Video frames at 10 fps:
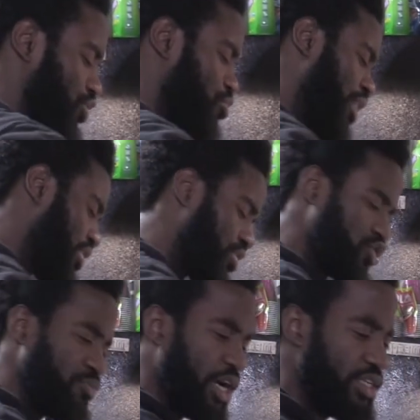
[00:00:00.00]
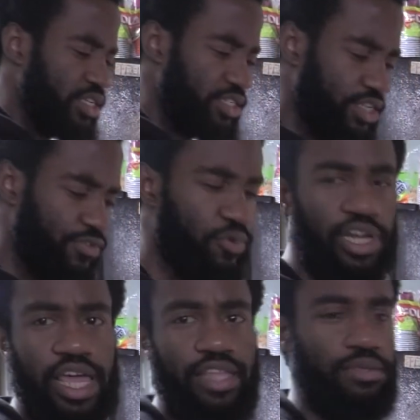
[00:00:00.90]
a 2 pot dish if you want
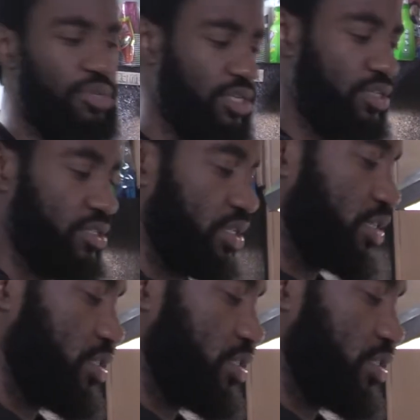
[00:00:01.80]
to add the beans. That's